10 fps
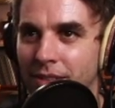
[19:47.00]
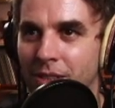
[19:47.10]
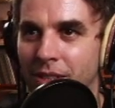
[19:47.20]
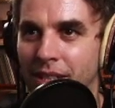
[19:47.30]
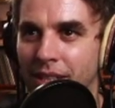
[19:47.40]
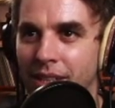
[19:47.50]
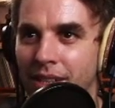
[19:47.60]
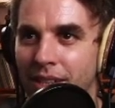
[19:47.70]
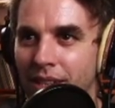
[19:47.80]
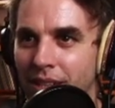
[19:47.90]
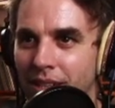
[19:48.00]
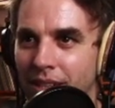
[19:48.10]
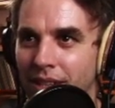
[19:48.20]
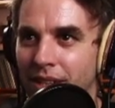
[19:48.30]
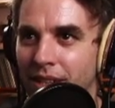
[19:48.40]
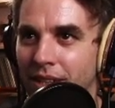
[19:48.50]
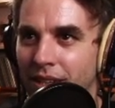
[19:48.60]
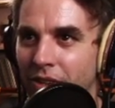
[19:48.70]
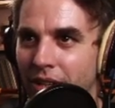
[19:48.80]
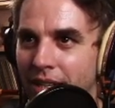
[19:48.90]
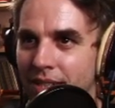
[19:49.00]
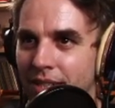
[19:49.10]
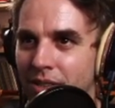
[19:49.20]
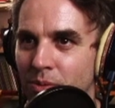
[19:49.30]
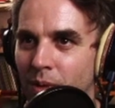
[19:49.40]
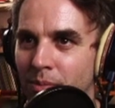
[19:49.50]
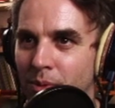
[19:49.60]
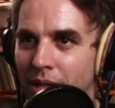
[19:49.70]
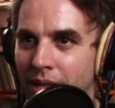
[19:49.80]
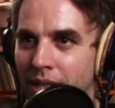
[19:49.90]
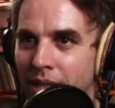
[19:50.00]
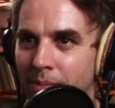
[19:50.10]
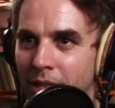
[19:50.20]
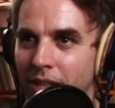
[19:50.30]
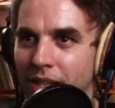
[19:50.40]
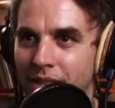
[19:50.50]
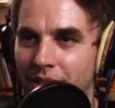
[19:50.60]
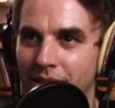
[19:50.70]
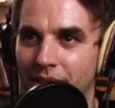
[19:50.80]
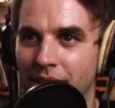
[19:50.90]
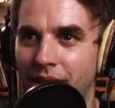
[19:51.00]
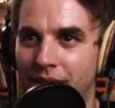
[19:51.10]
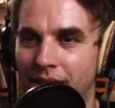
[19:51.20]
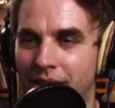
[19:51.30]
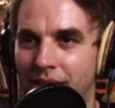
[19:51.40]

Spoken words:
don't have to do anything. Oh, I guess there's one more end game here. Yeah.